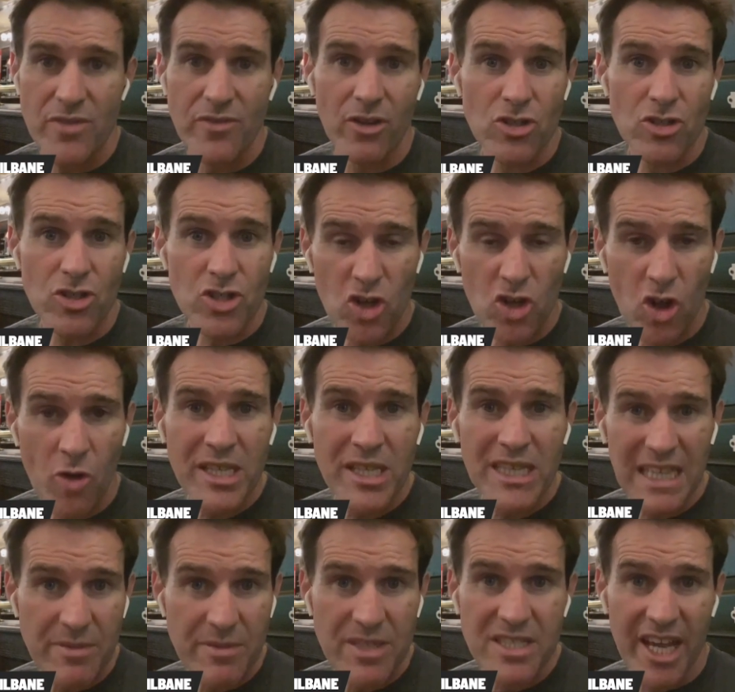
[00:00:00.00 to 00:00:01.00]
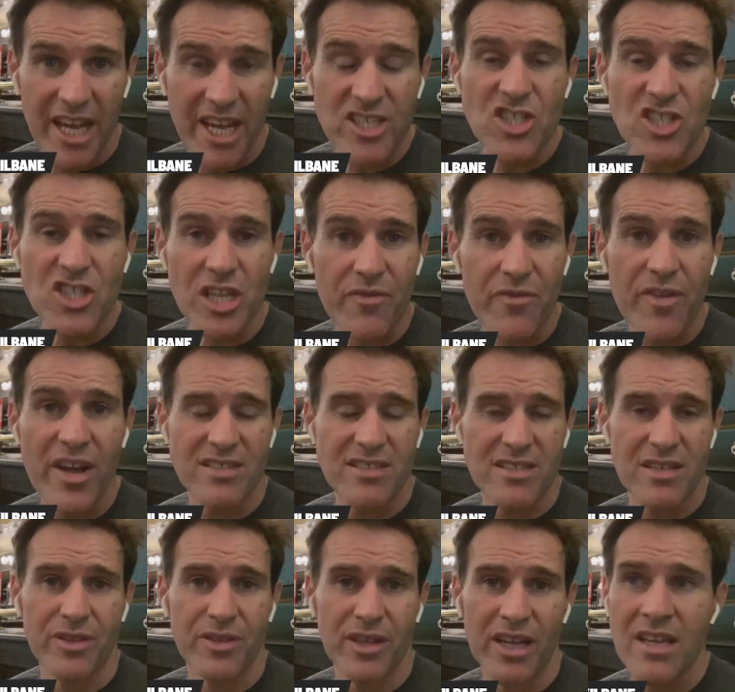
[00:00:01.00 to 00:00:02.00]
you've got so many limitations
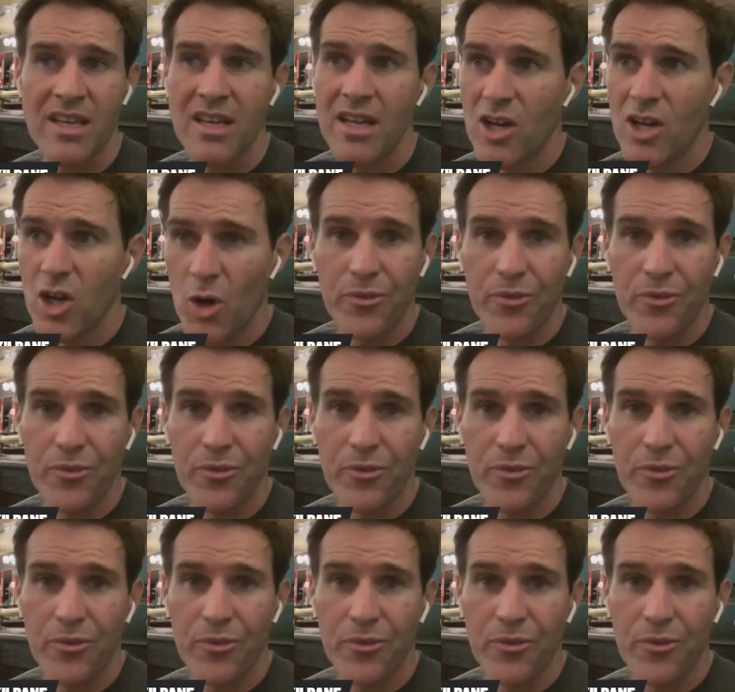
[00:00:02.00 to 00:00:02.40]
defensively.